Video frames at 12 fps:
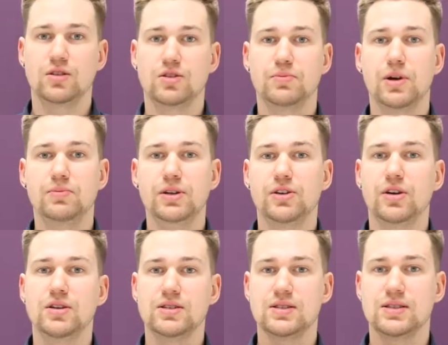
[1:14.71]
To properly
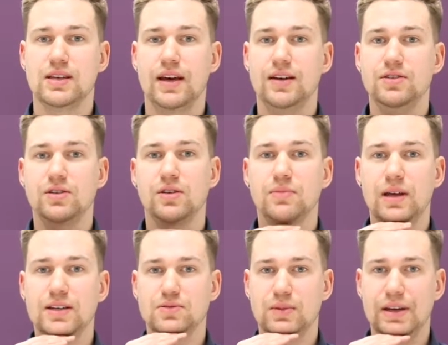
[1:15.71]
notice the sound, you can
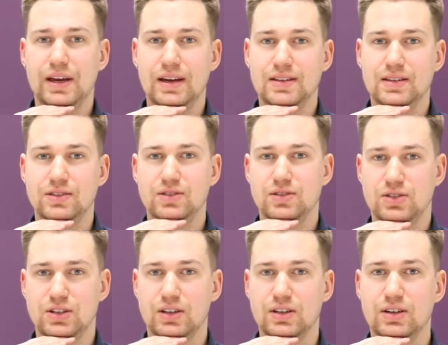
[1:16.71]
place one hand under your
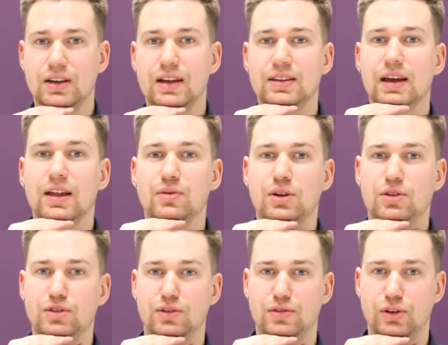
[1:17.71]
chin and the other one
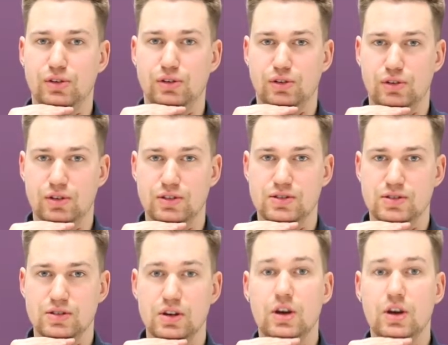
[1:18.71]
on your vocal cords.